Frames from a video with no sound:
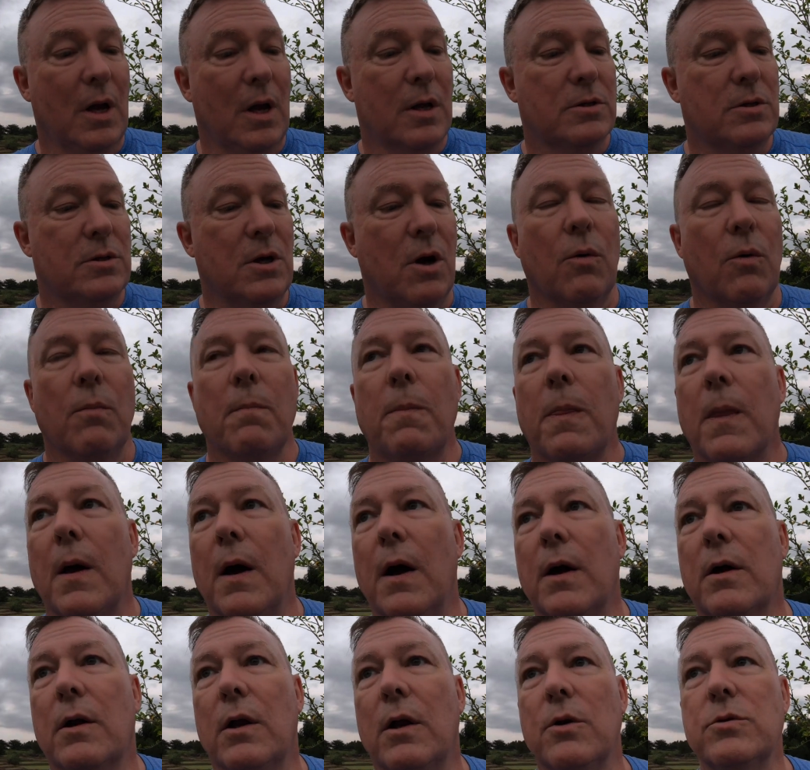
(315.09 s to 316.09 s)
So,
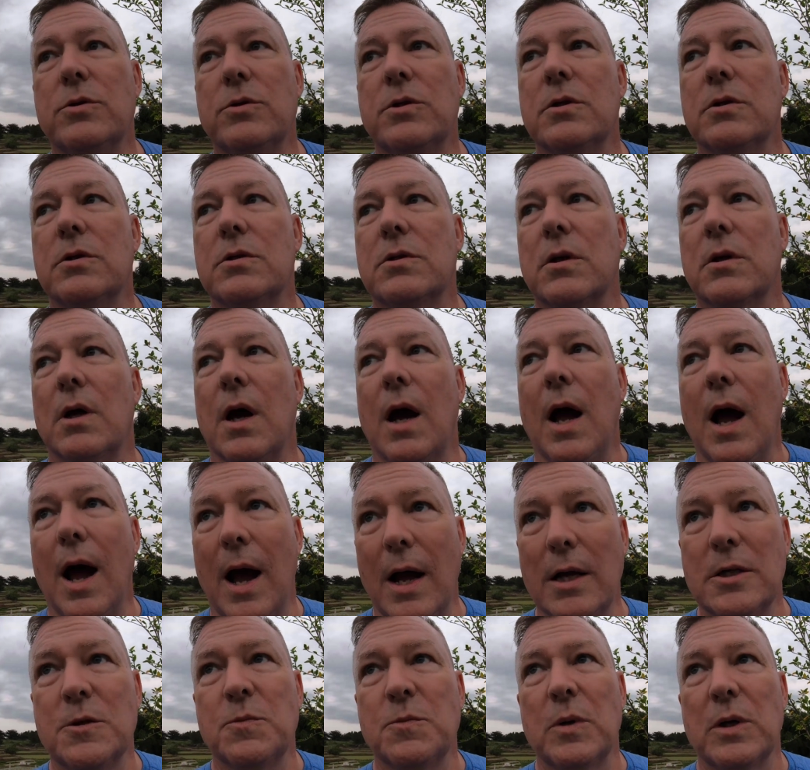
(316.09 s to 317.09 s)
closest
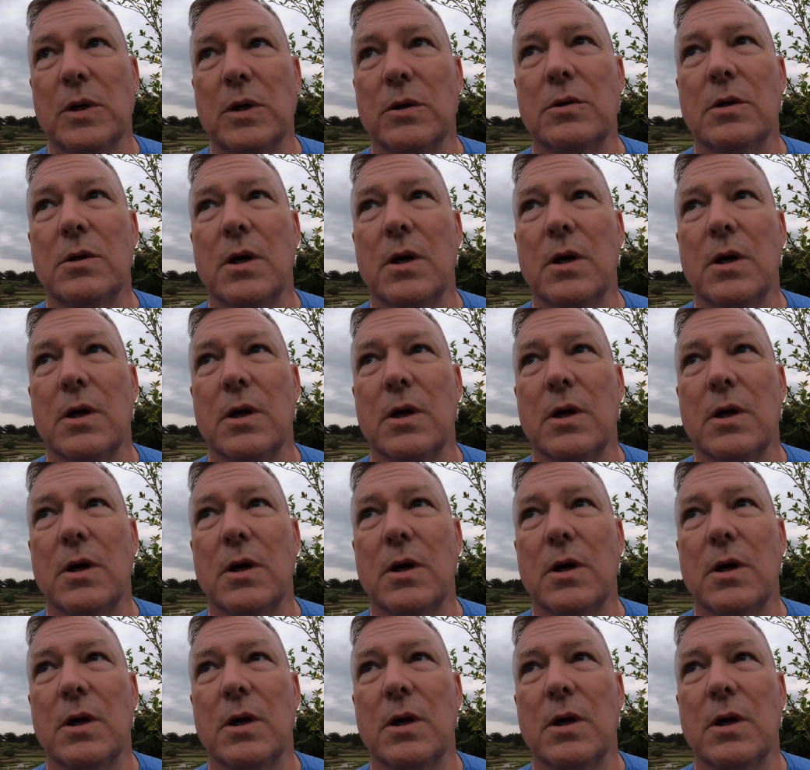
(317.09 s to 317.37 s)
hospital